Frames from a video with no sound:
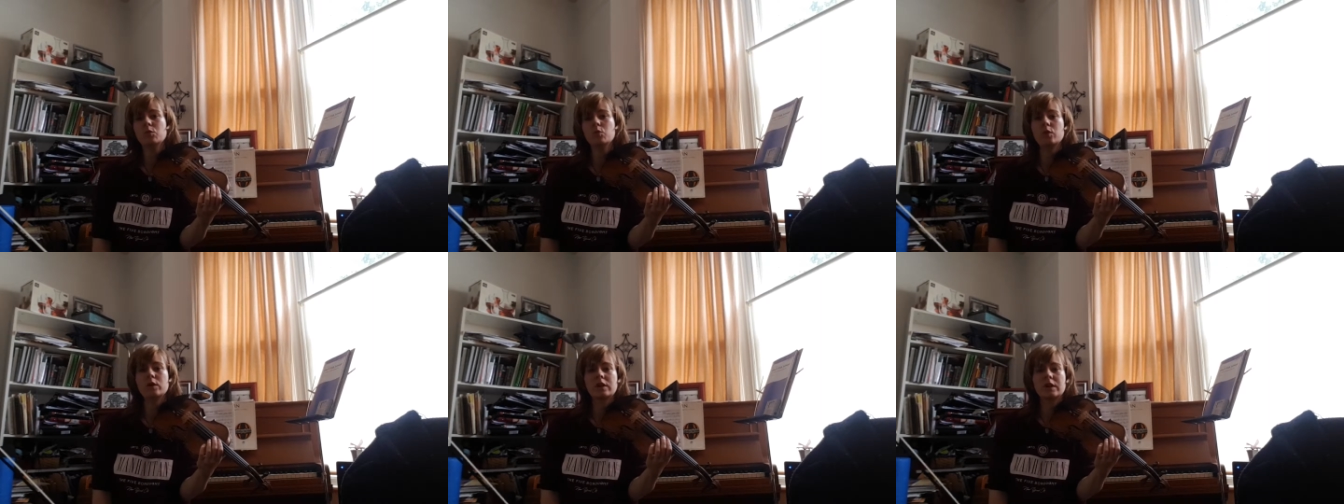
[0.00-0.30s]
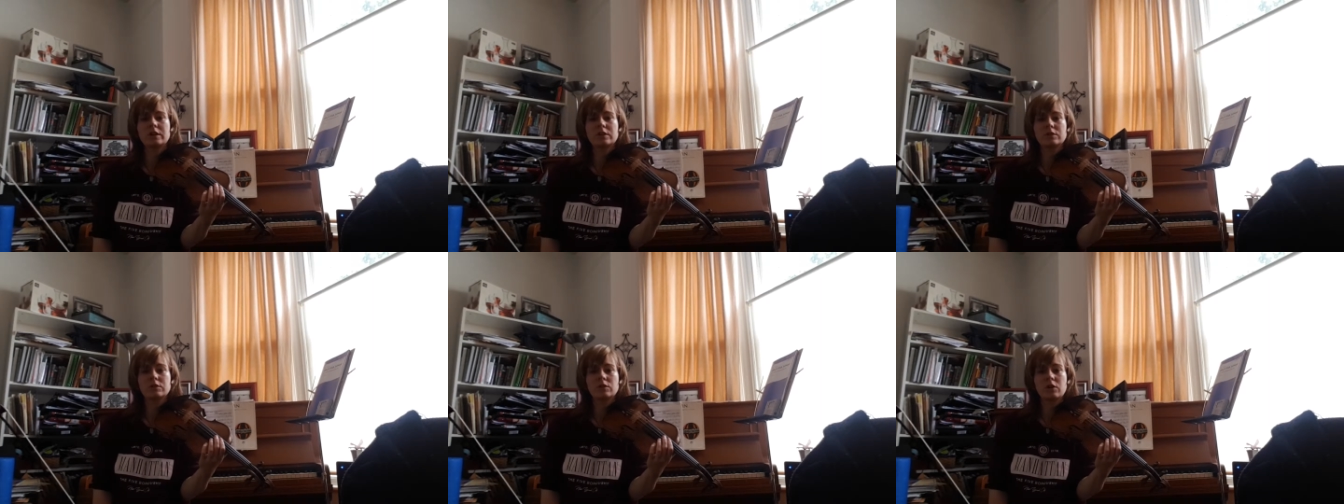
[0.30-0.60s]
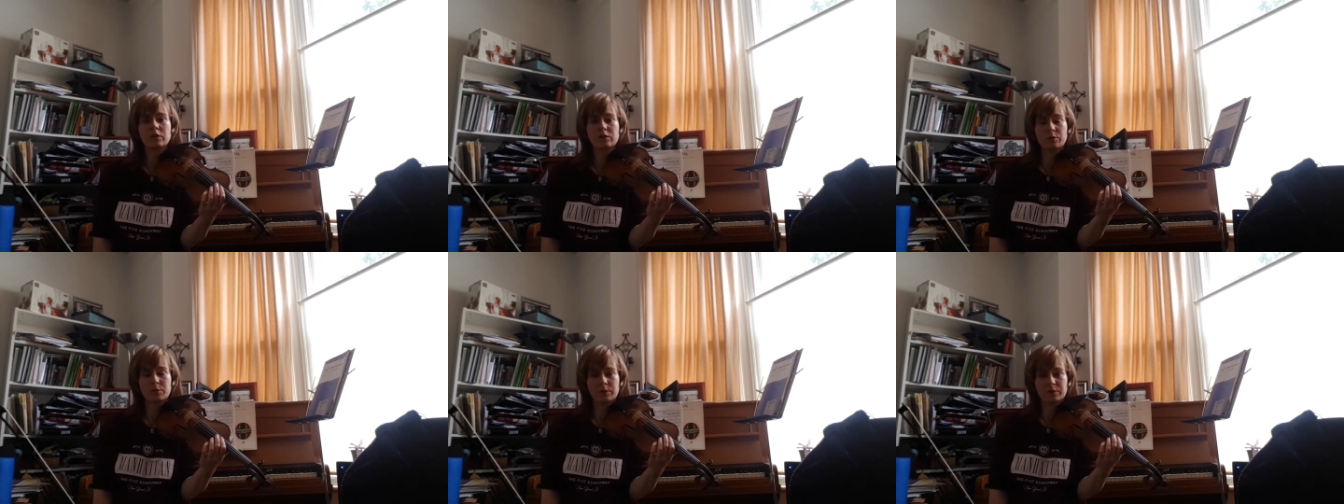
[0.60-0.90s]
when I
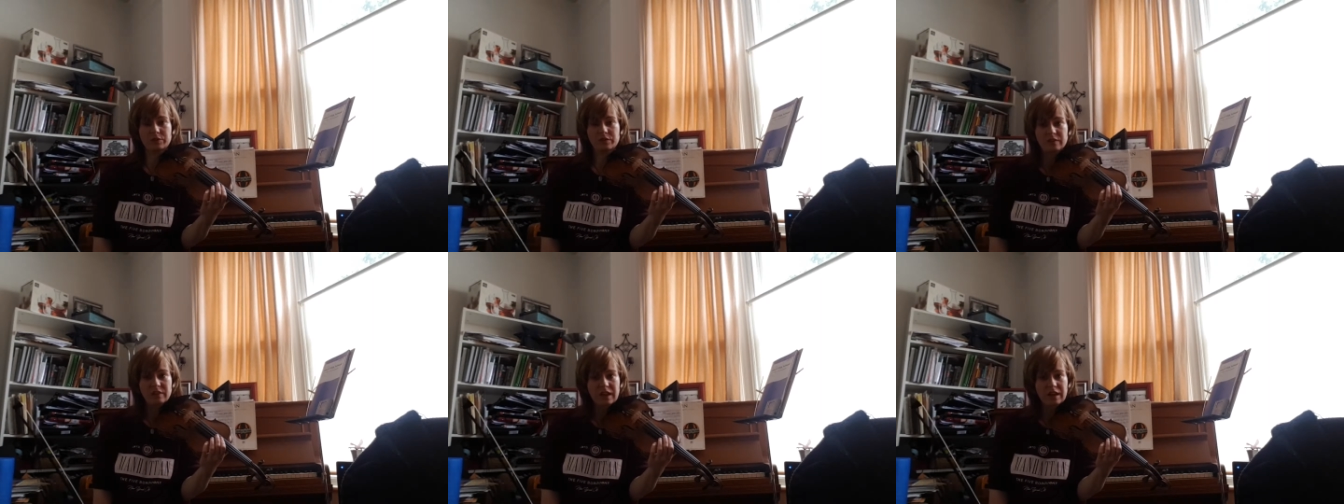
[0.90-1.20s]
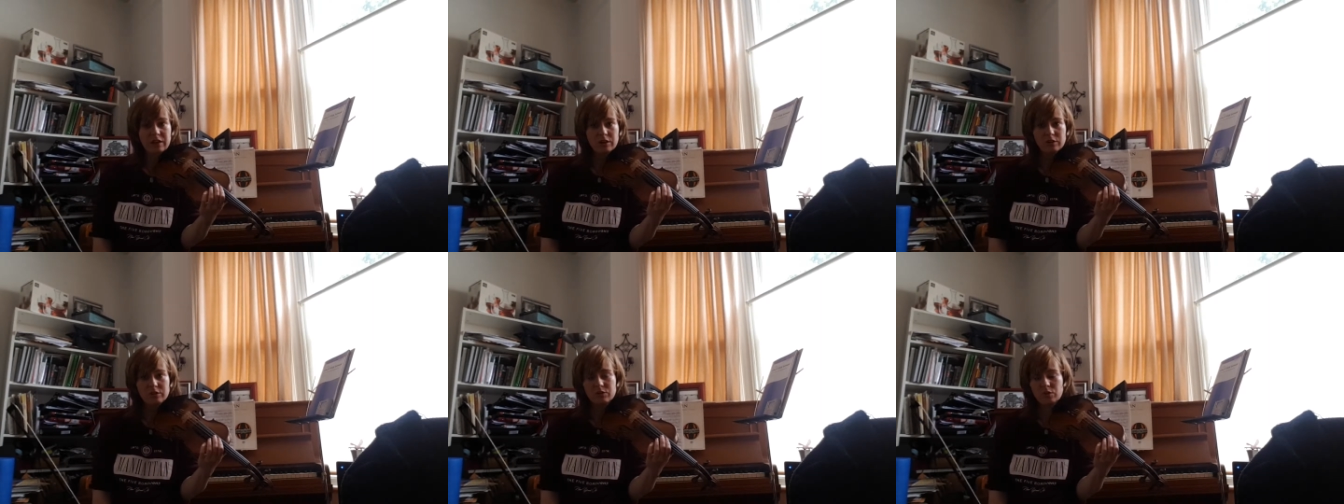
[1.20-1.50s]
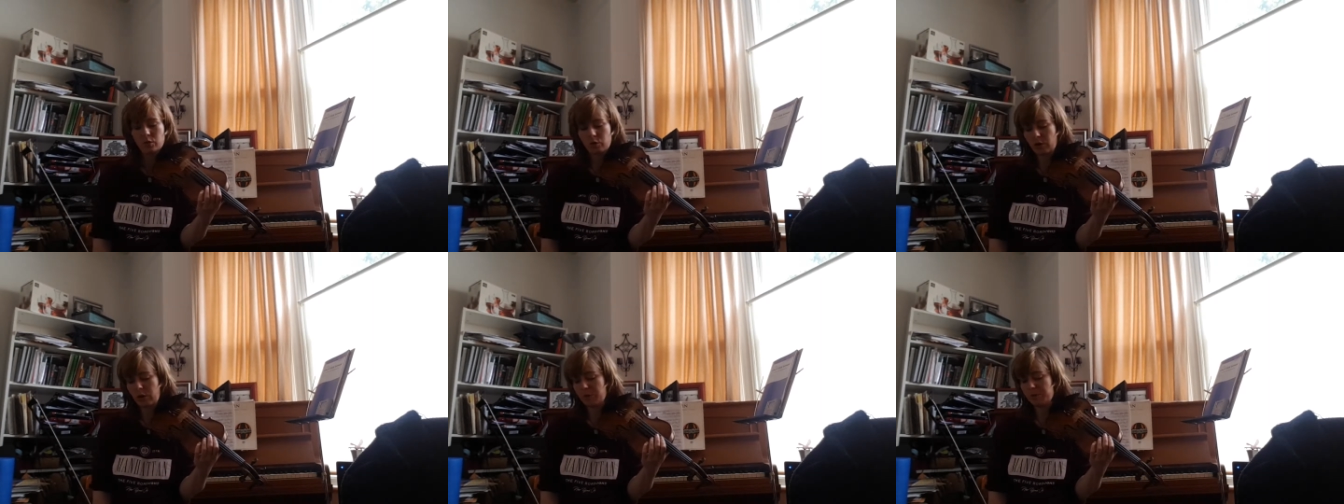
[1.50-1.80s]
talk about scales
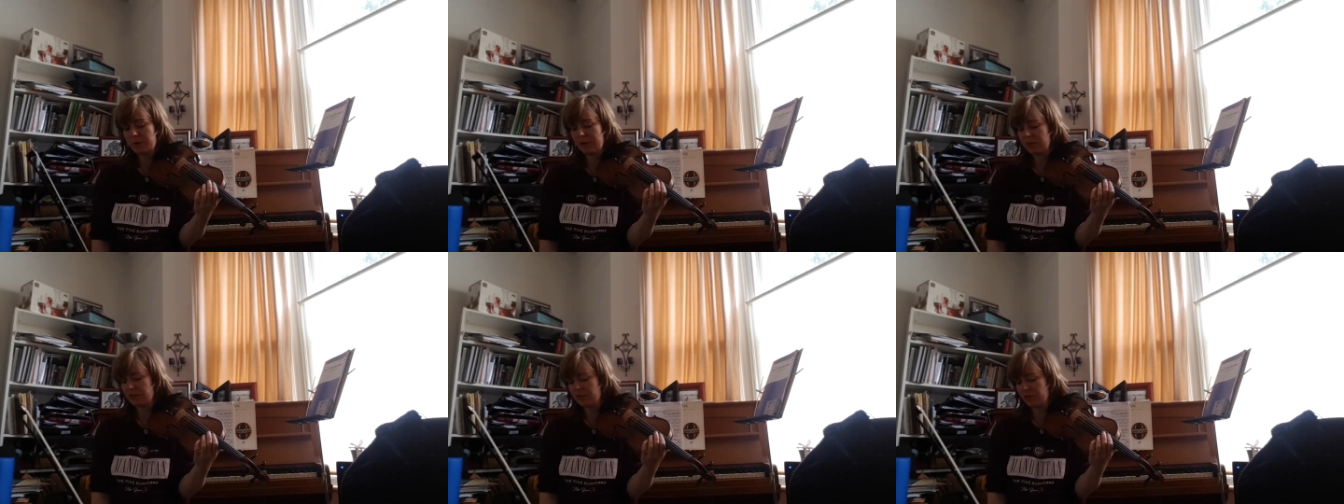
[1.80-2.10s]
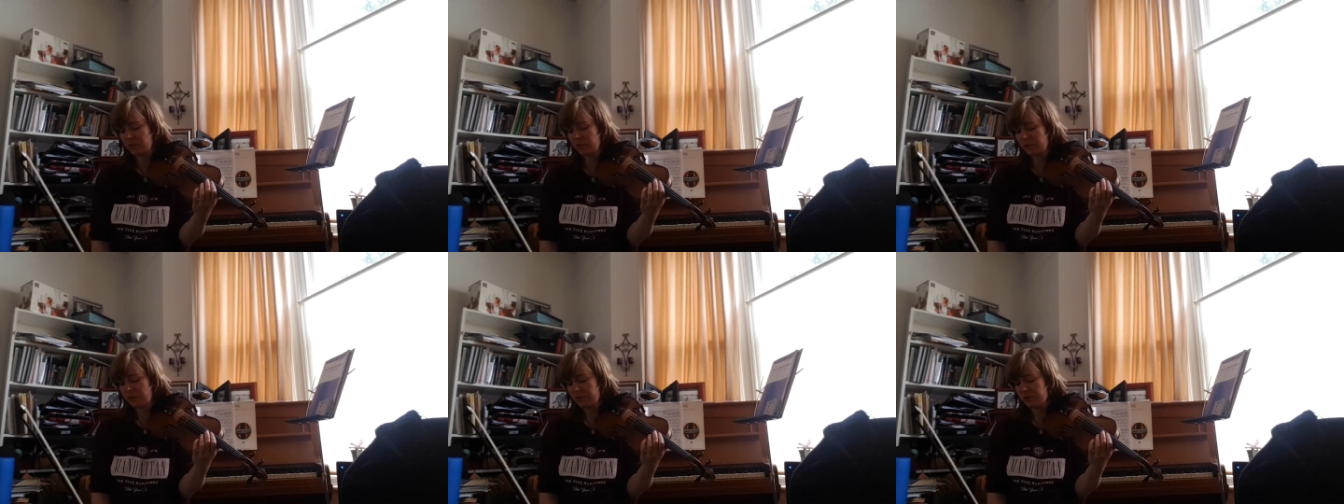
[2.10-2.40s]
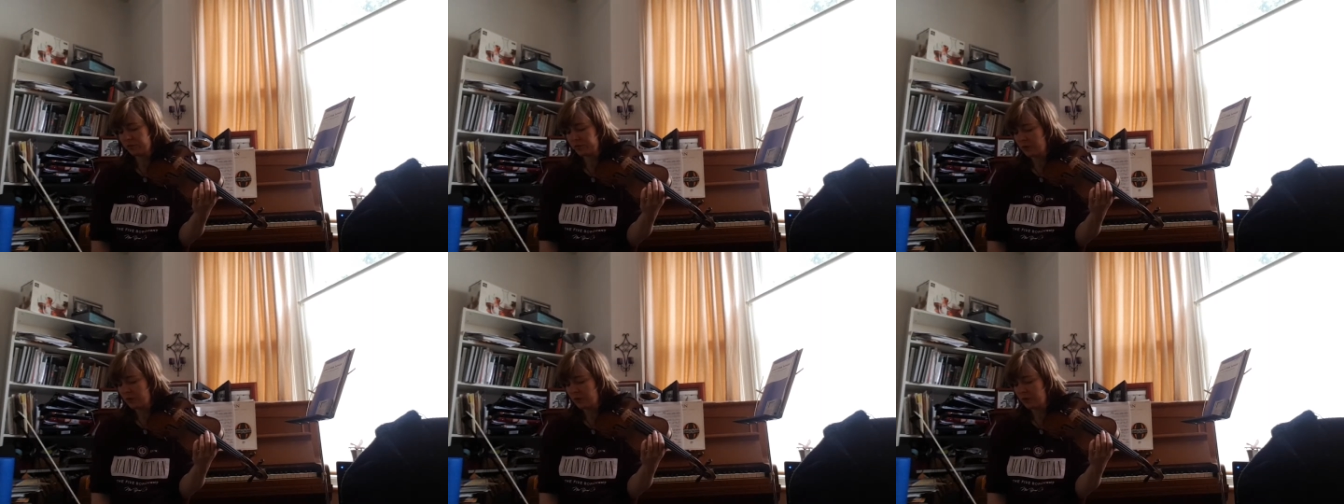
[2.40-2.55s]
or arpeggios.